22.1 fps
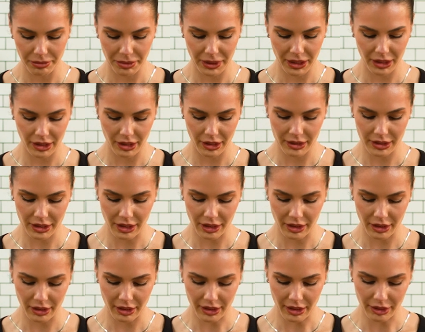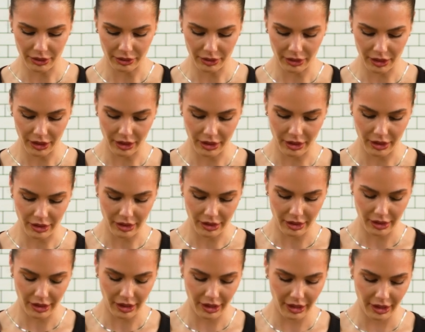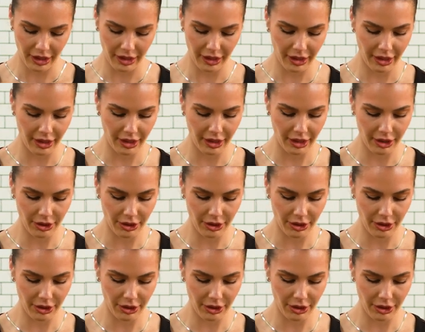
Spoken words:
be taking out the egg